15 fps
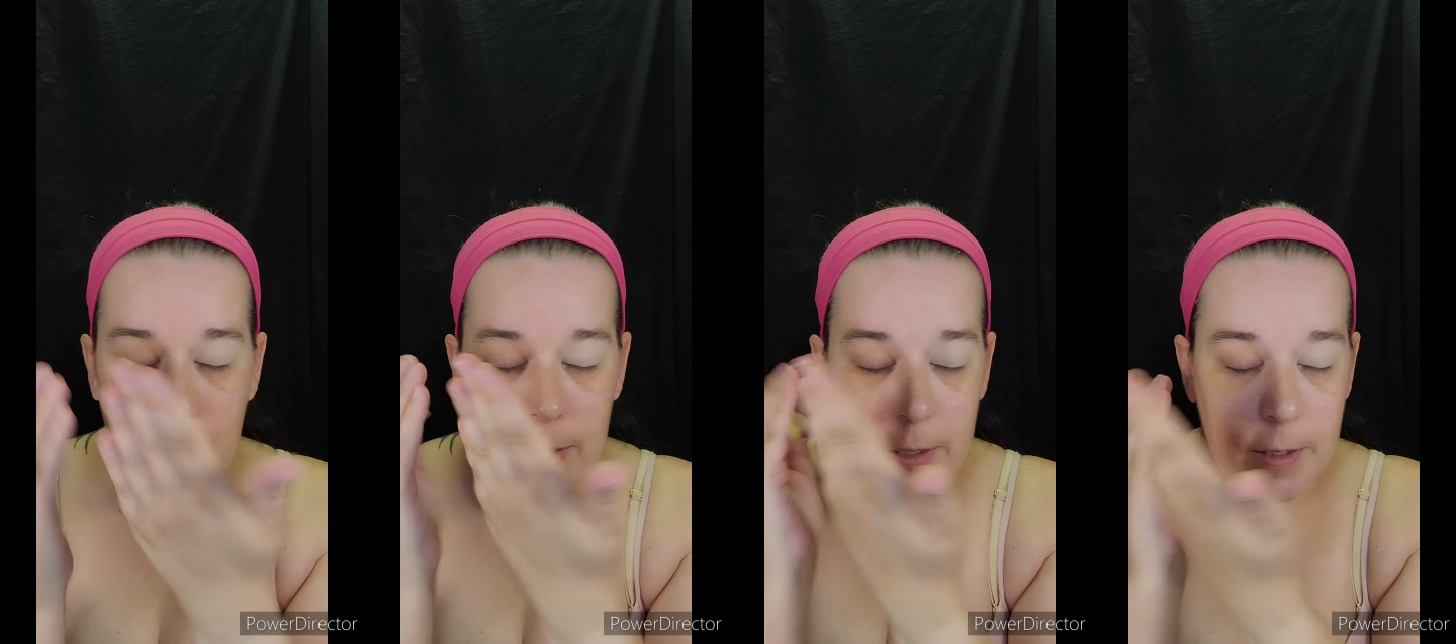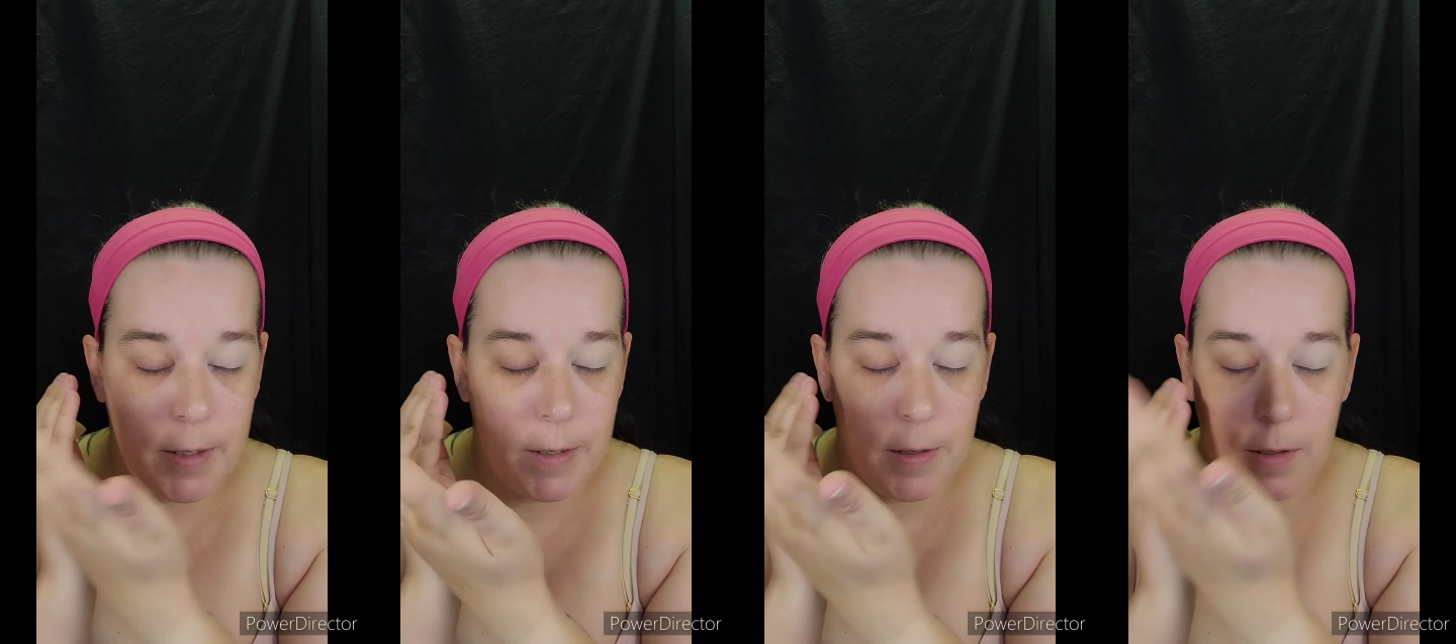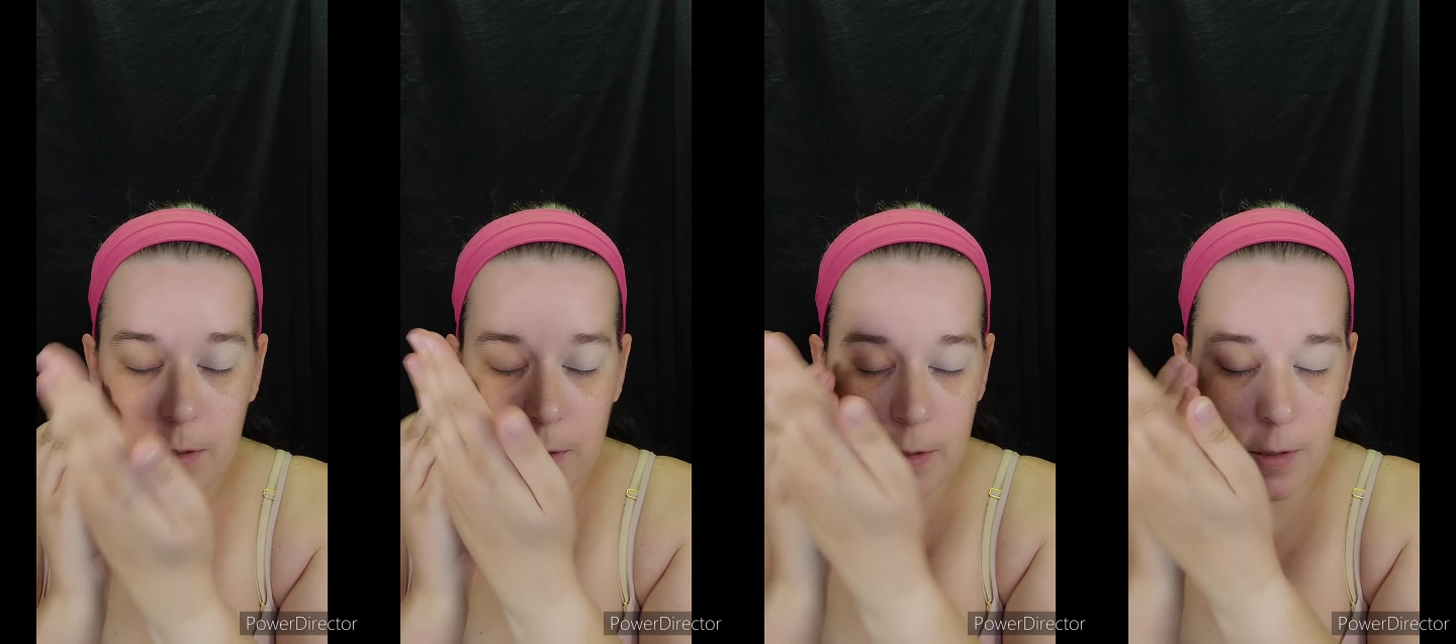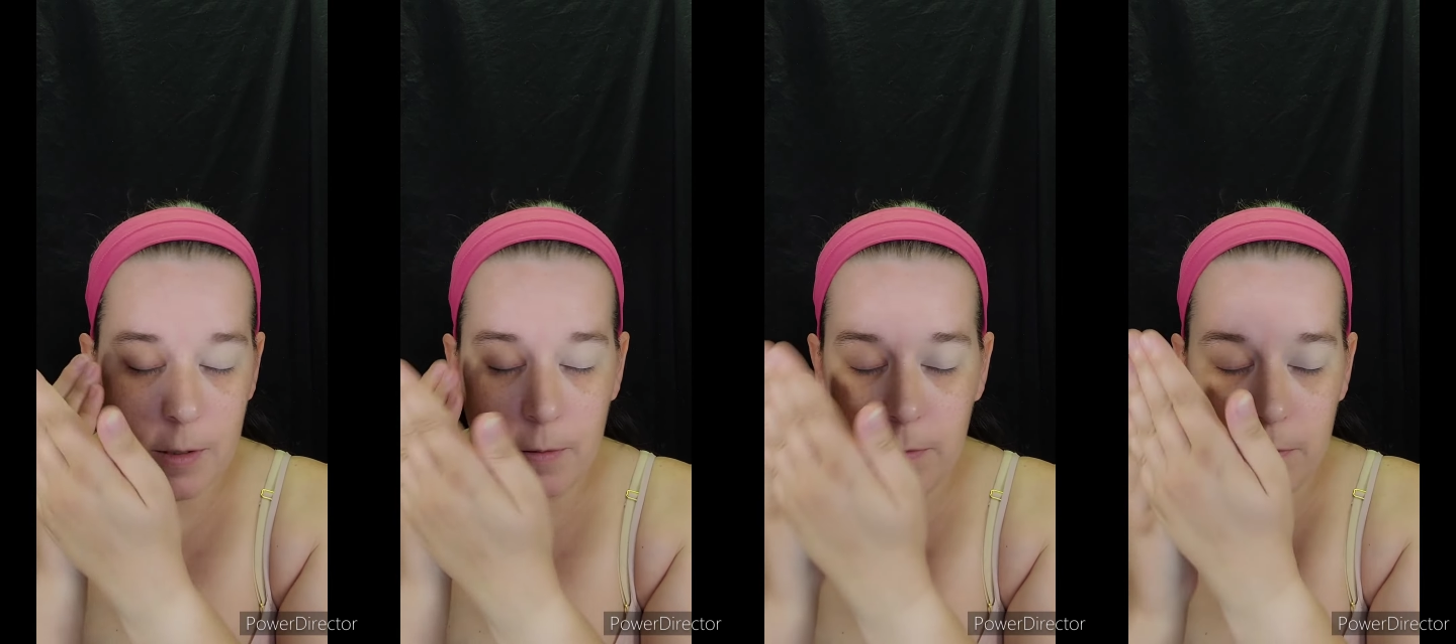This
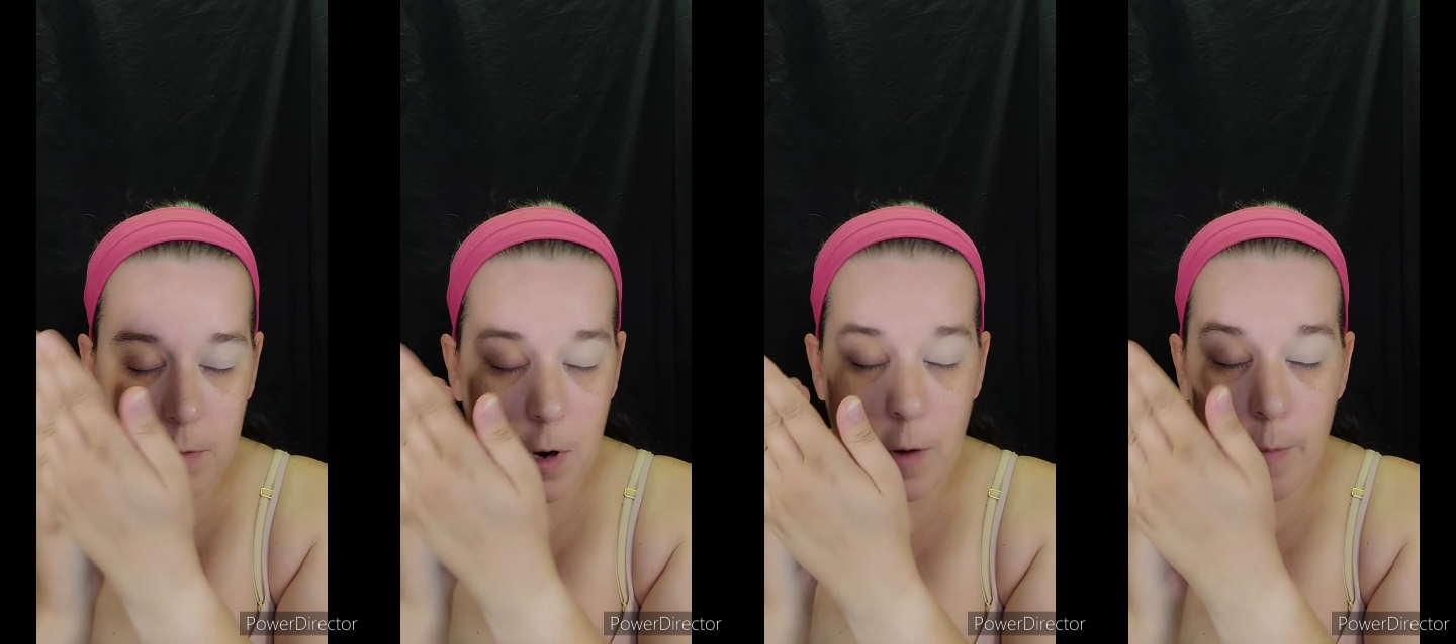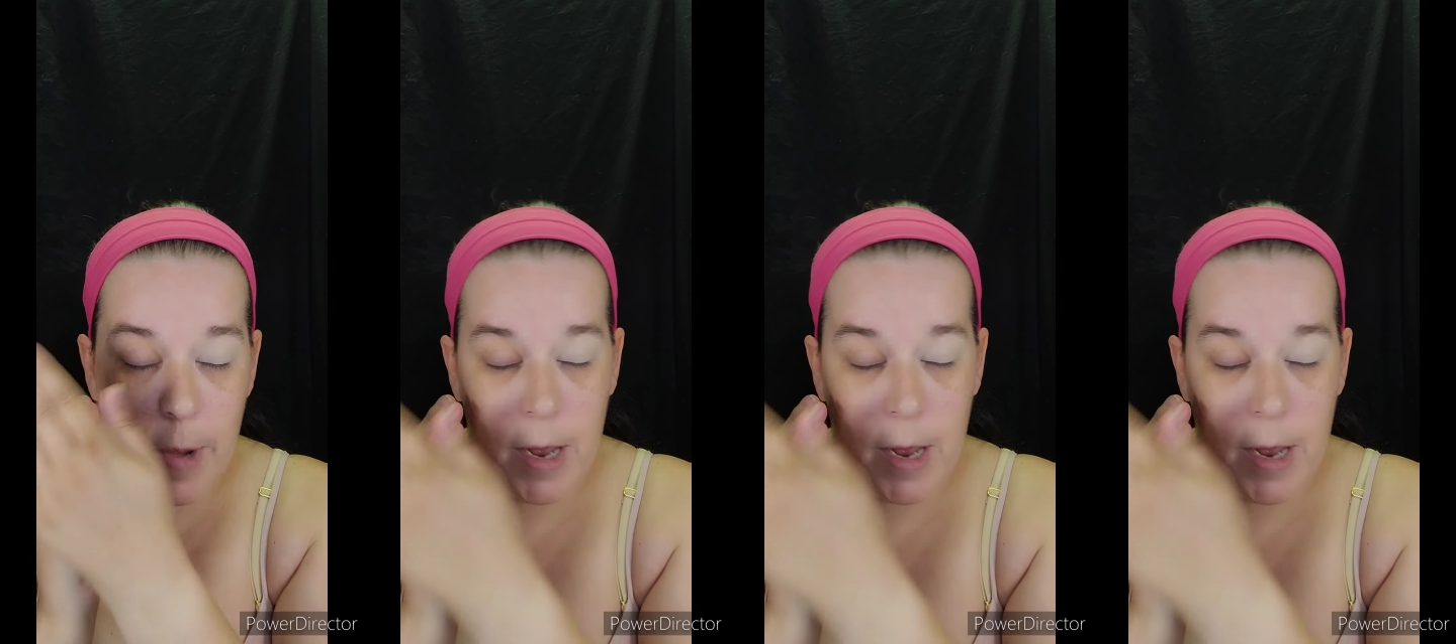is a